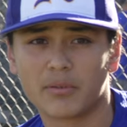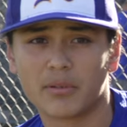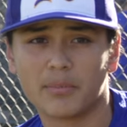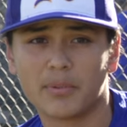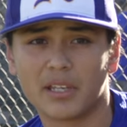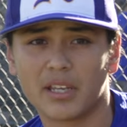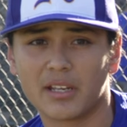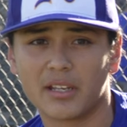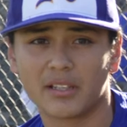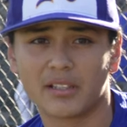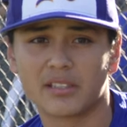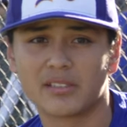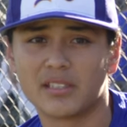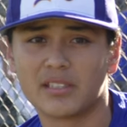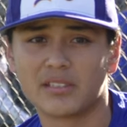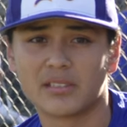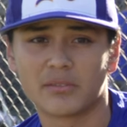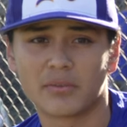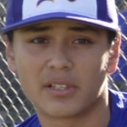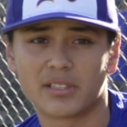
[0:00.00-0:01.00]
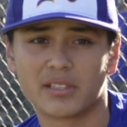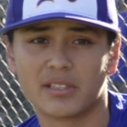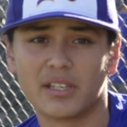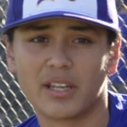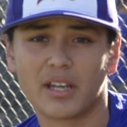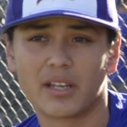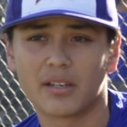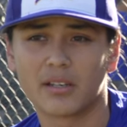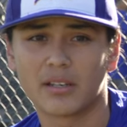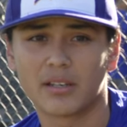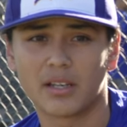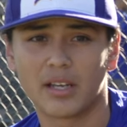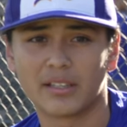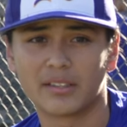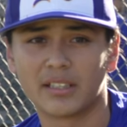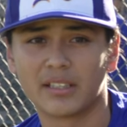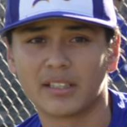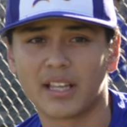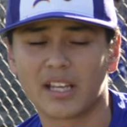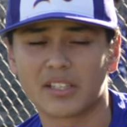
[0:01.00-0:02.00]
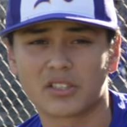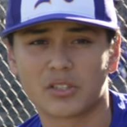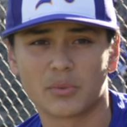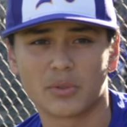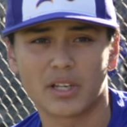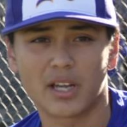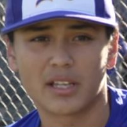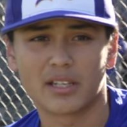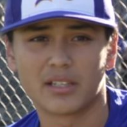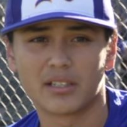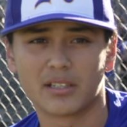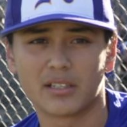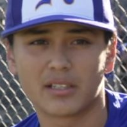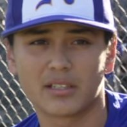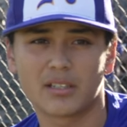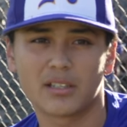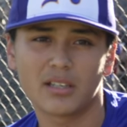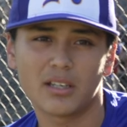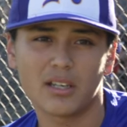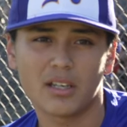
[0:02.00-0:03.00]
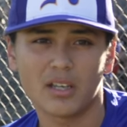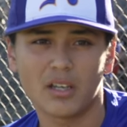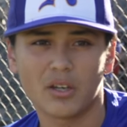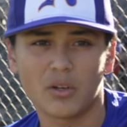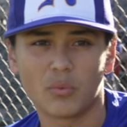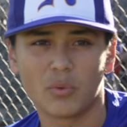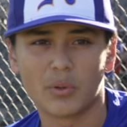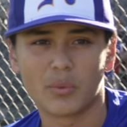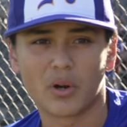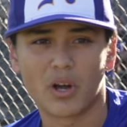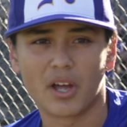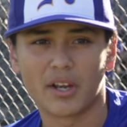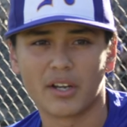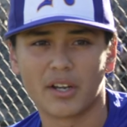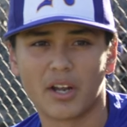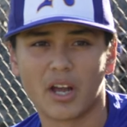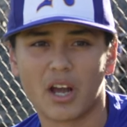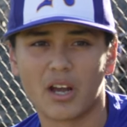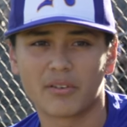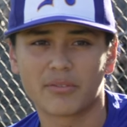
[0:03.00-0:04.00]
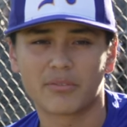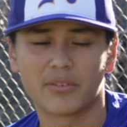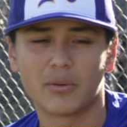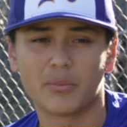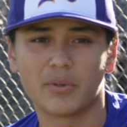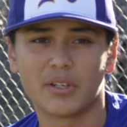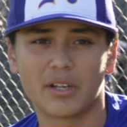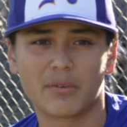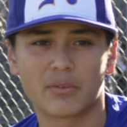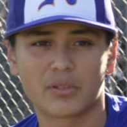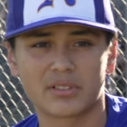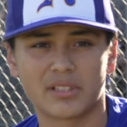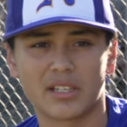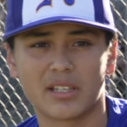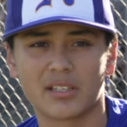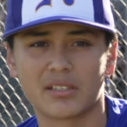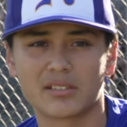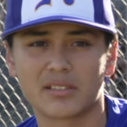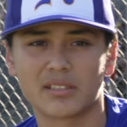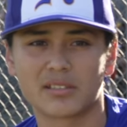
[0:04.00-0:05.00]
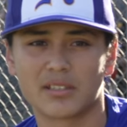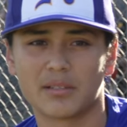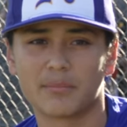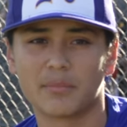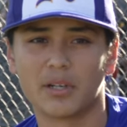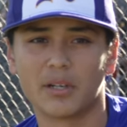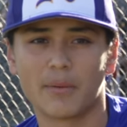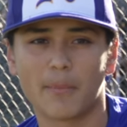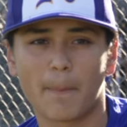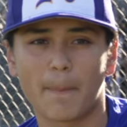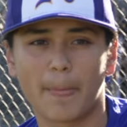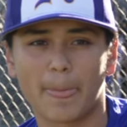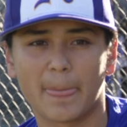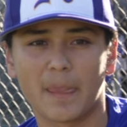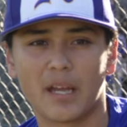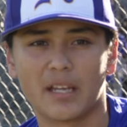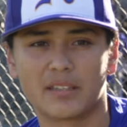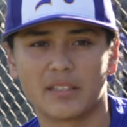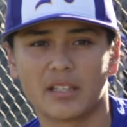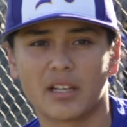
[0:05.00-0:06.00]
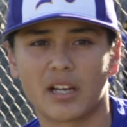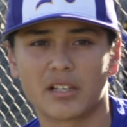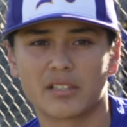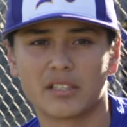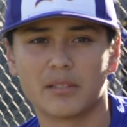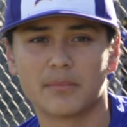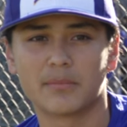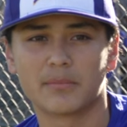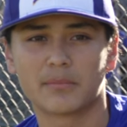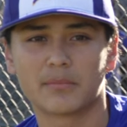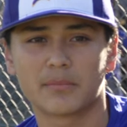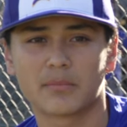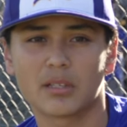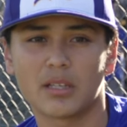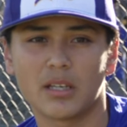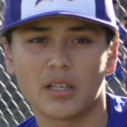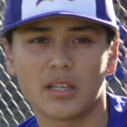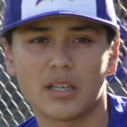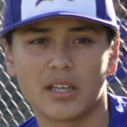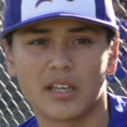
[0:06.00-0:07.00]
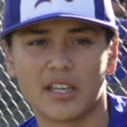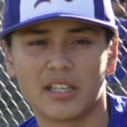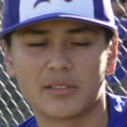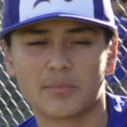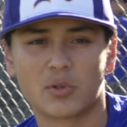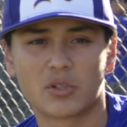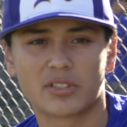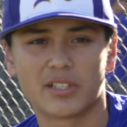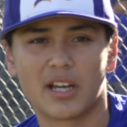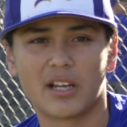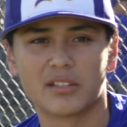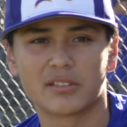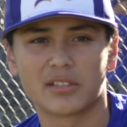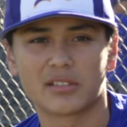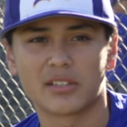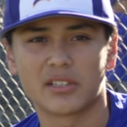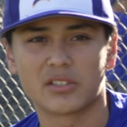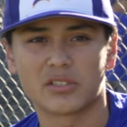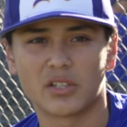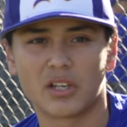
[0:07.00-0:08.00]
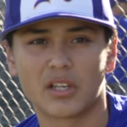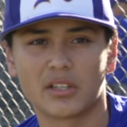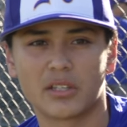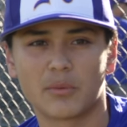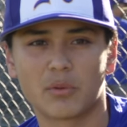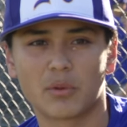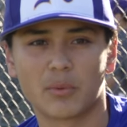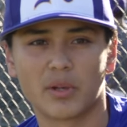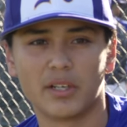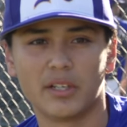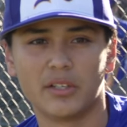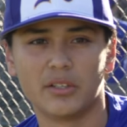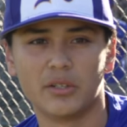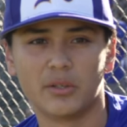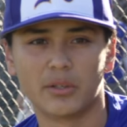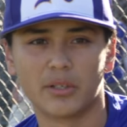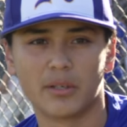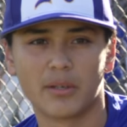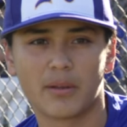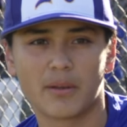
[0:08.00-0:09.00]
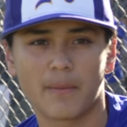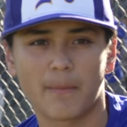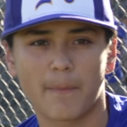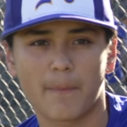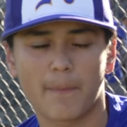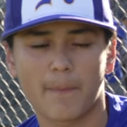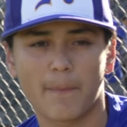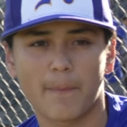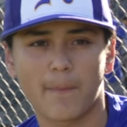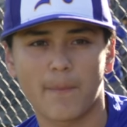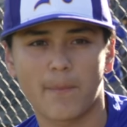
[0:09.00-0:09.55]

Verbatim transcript: from the beginning of the season right to the end. I think last year we kind of we were on and off, and we never stayed consistent, but I think our team is more talented this year. I think we're ready to do it. And I